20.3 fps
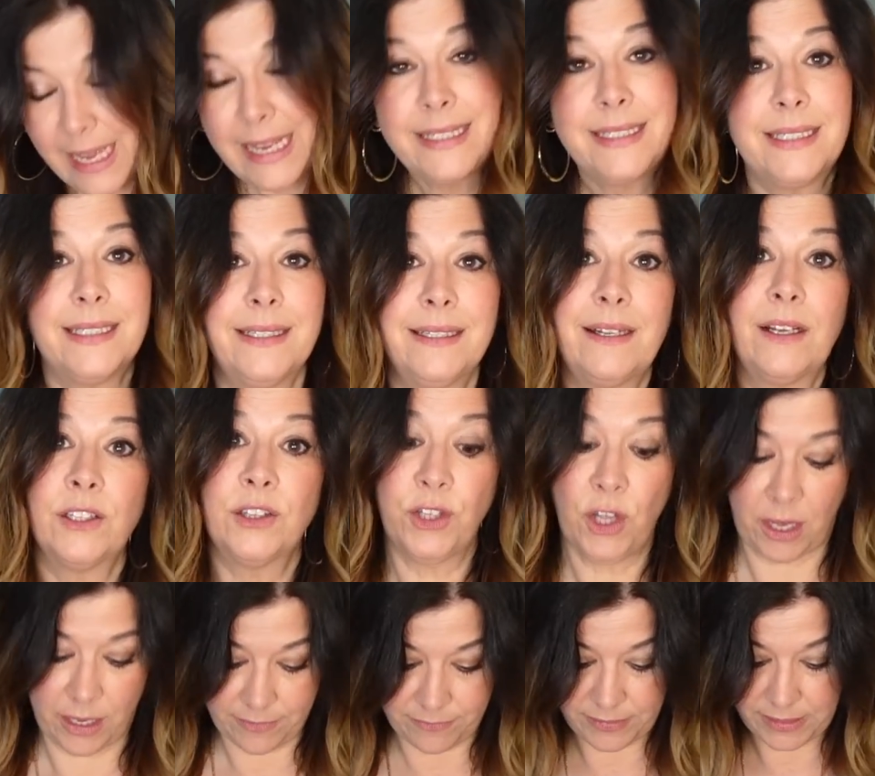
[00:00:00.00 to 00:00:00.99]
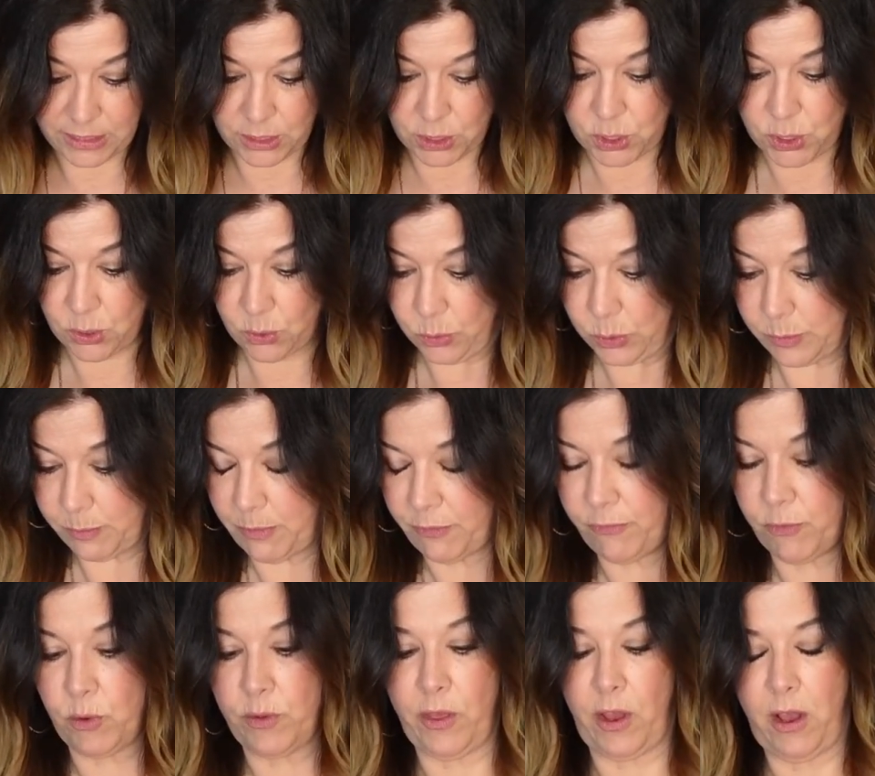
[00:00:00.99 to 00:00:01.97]
I did a lot of these shows
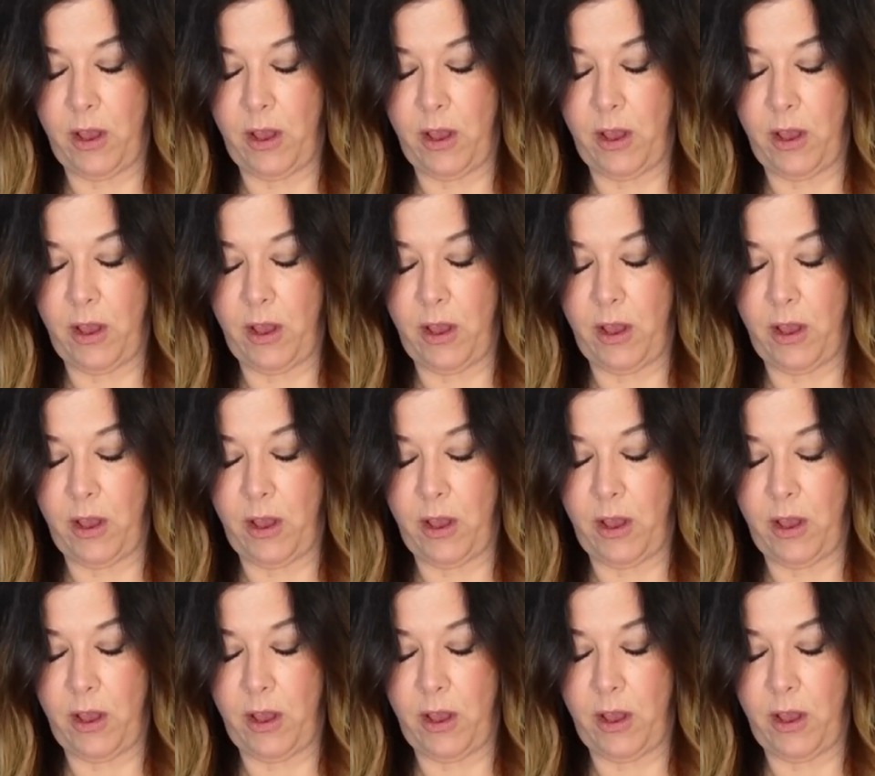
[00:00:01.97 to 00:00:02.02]
before the